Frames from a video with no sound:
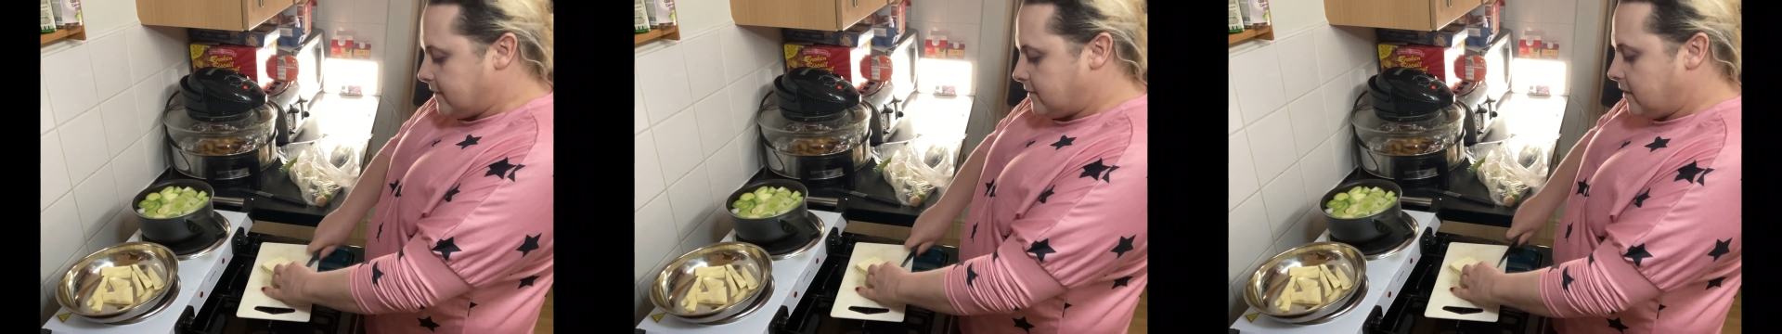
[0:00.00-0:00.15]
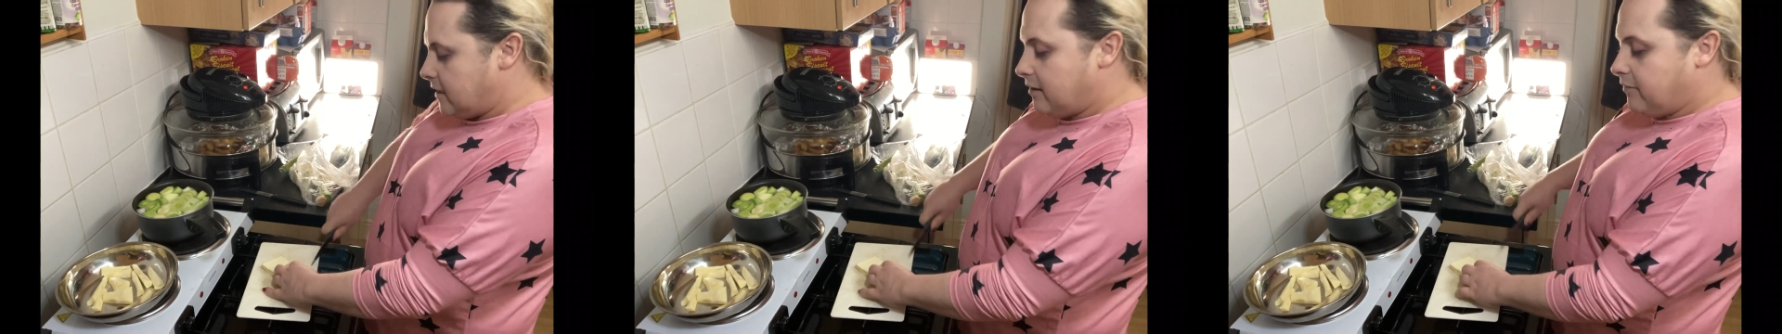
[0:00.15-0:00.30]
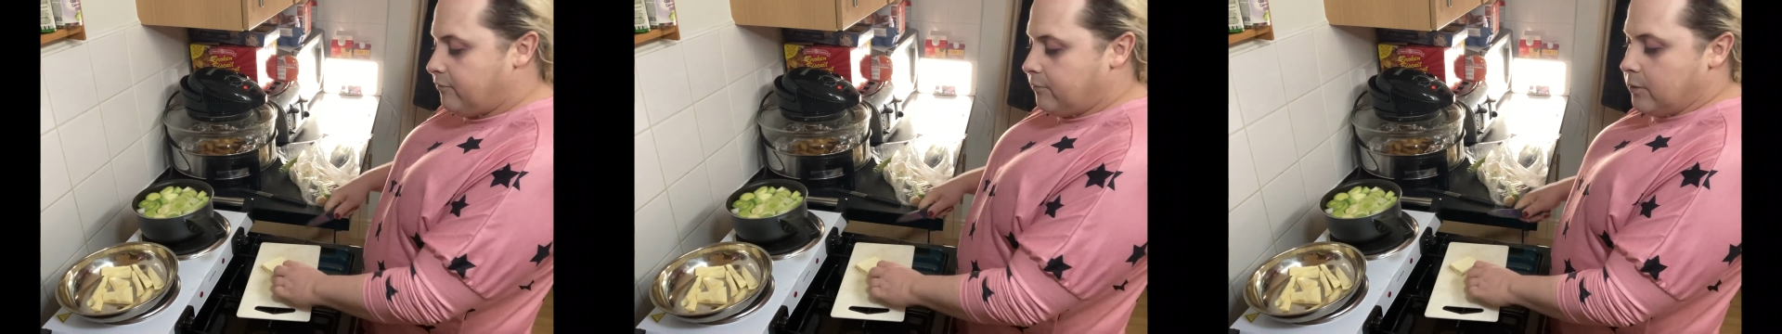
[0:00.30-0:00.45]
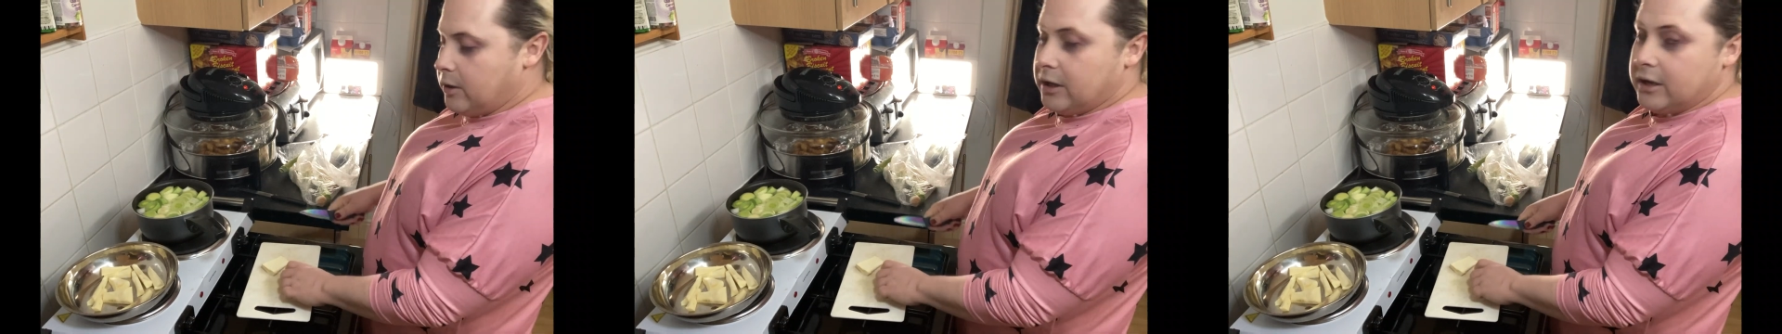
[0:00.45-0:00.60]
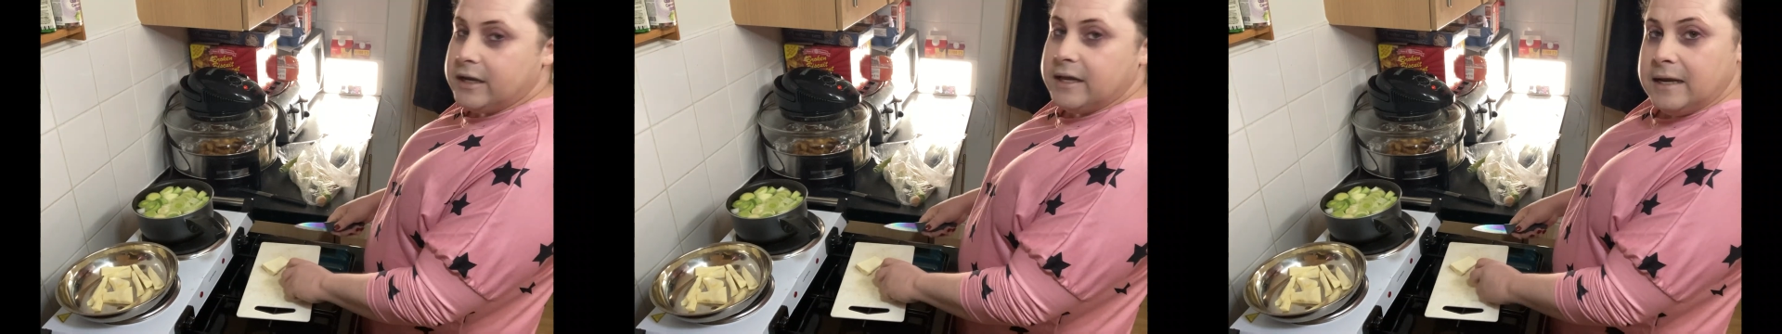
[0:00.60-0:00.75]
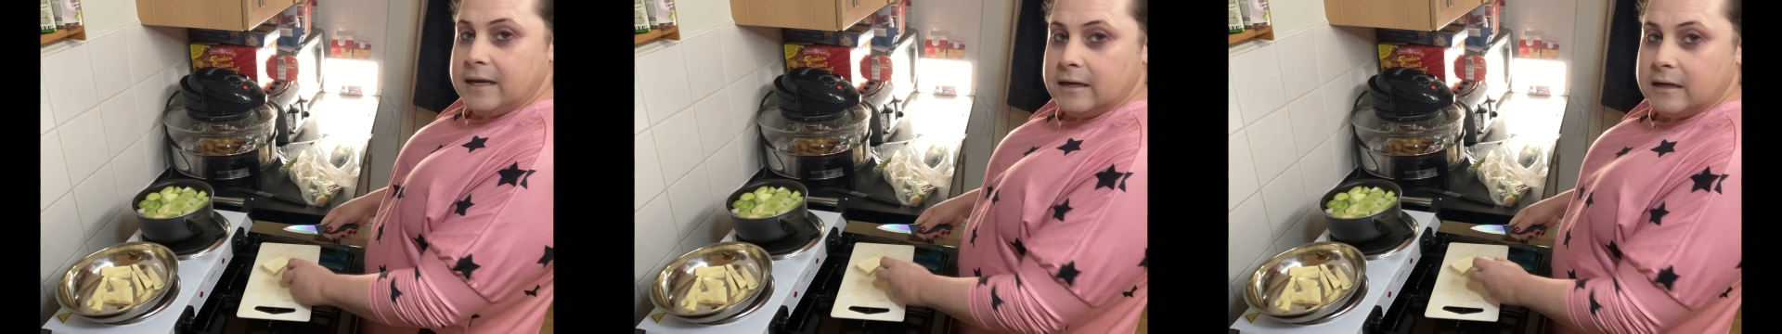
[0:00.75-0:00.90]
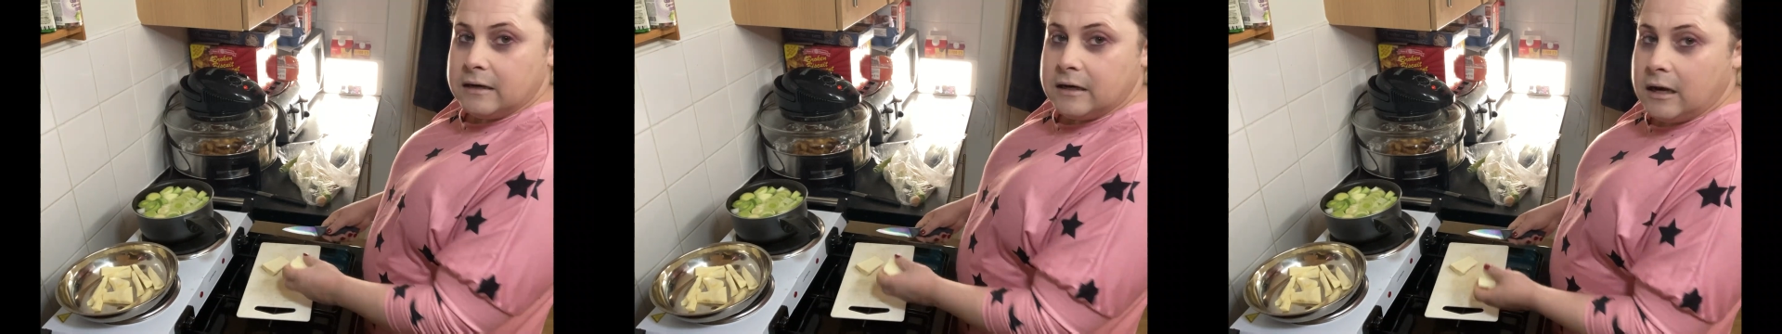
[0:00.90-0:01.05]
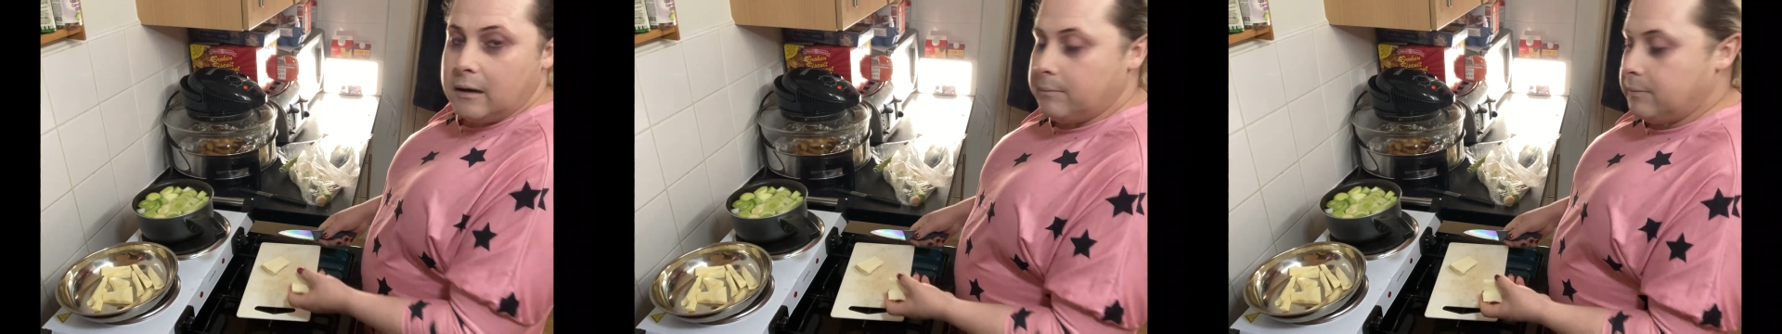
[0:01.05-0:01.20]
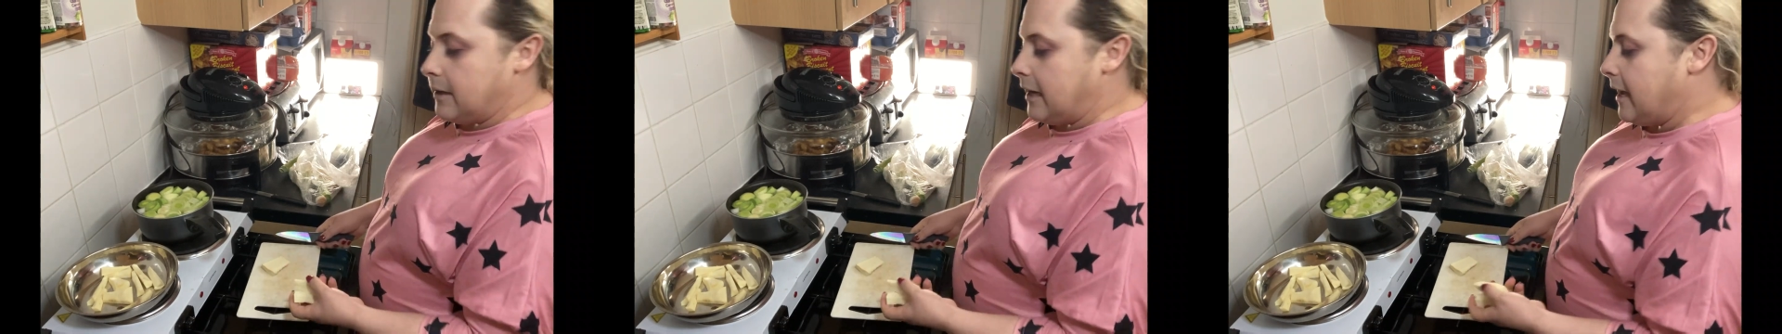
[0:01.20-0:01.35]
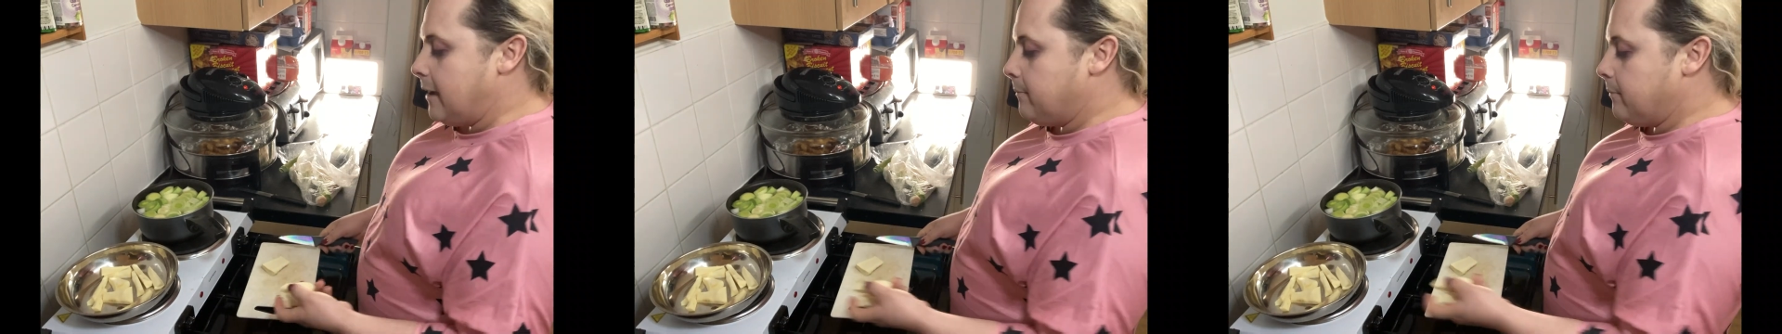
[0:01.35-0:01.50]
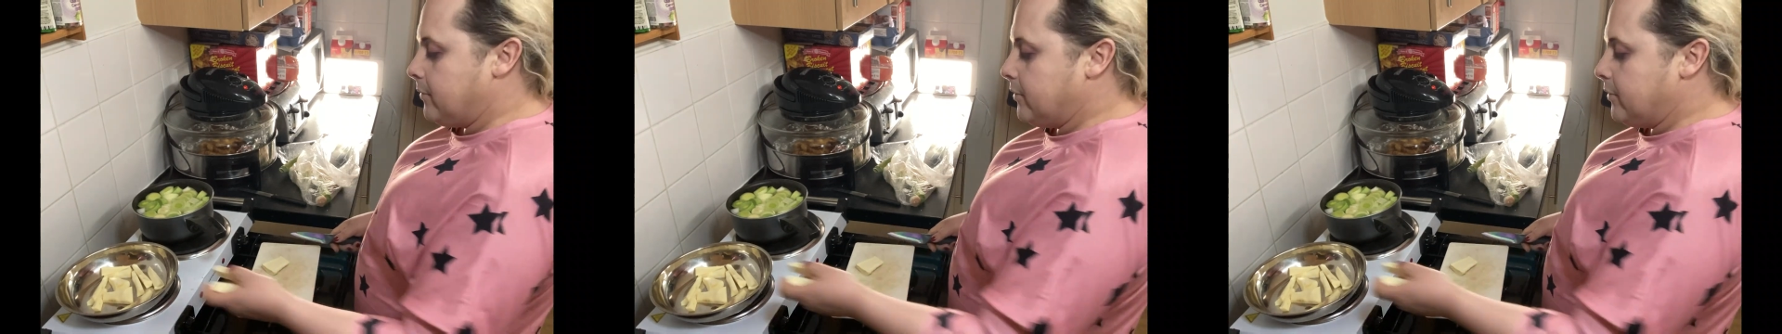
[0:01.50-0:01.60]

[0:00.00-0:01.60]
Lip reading: I love working in Clubland,